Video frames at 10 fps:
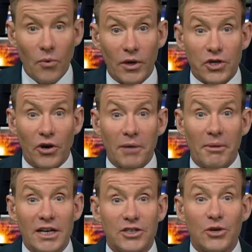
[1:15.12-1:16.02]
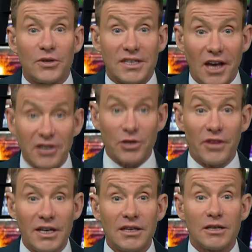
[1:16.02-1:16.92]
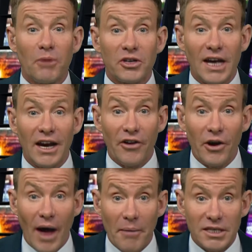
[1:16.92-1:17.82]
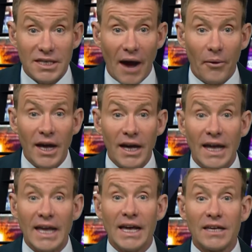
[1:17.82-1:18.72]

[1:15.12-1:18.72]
Well, joining me to discuss all this is Motohiro Ebisawa. He